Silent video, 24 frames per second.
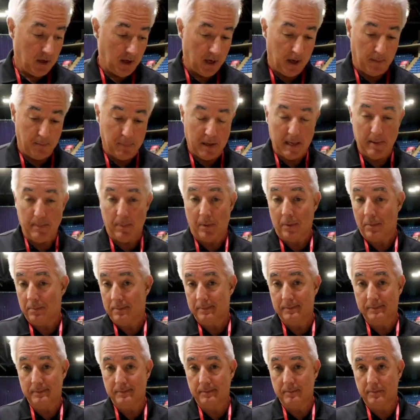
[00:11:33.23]
and people.
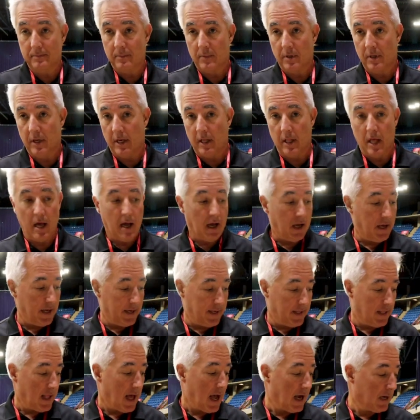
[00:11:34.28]
He liked
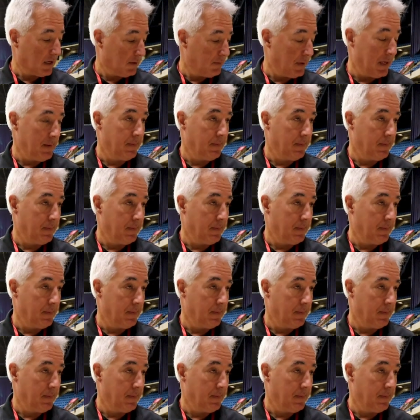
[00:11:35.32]
people.